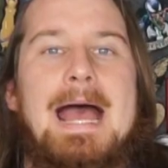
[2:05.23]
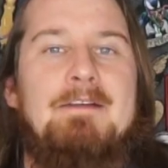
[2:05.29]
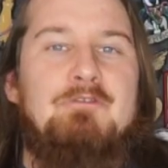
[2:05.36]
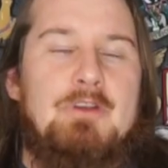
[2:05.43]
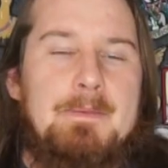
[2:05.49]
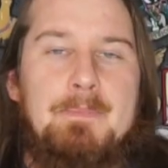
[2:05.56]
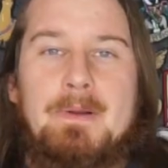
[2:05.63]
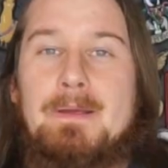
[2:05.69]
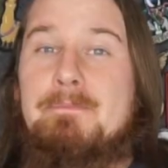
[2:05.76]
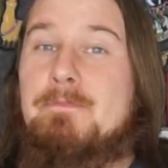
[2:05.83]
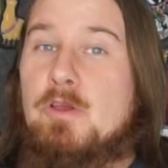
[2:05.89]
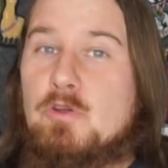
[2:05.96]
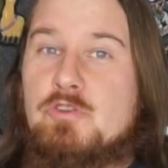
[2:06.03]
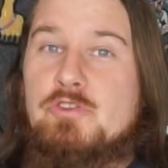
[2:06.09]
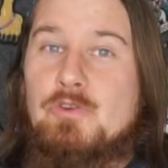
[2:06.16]
After I put up
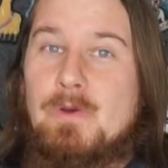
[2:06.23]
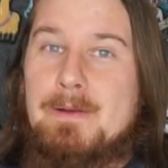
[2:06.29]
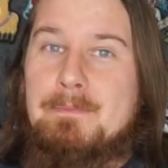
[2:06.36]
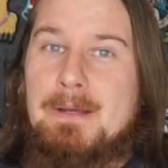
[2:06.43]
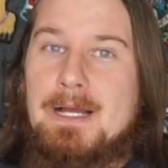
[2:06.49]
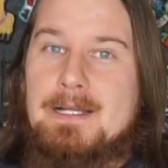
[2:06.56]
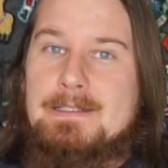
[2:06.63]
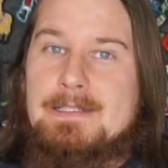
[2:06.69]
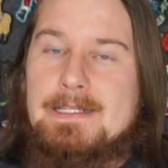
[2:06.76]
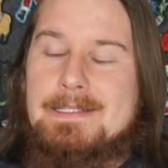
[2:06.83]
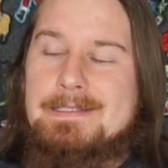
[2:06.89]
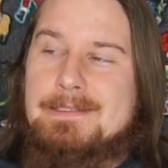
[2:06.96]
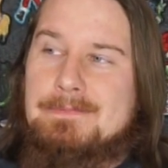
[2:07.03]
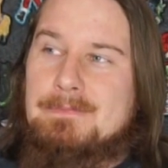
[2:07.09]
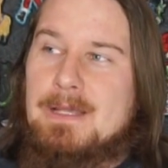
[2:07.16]
those two
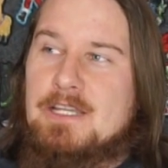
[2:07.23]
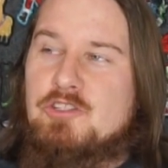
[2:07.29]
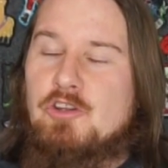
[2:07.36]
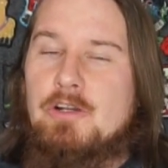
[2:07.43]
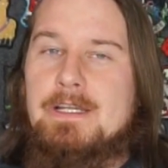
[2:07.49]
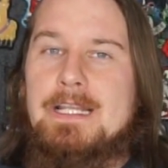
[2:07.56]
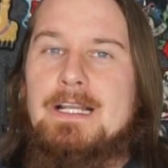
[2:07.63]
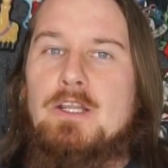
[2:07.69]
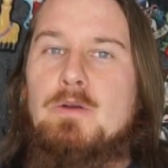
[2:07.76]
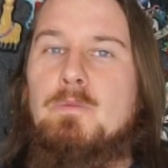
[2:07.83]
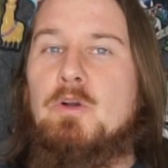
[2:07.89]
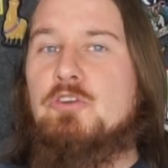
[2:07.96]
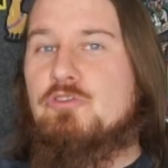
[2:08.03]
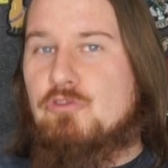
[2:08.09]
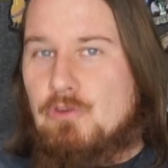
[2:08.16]
unboxings, I started to get a little
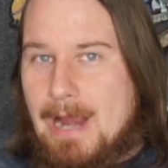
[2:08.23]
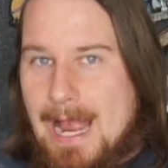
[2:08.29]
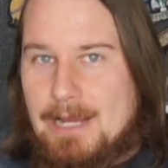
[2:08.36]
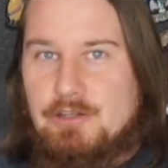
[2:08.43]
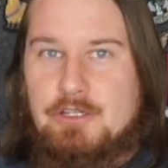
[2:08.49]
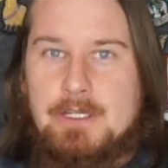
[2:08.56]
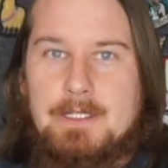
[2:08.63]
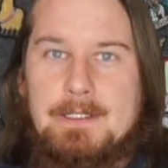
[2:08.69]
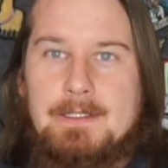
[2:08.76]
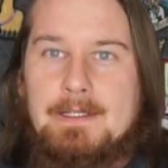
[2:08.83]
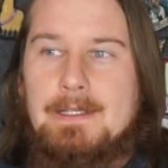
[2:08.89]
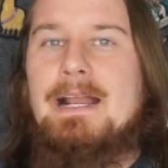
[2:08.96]
more traction.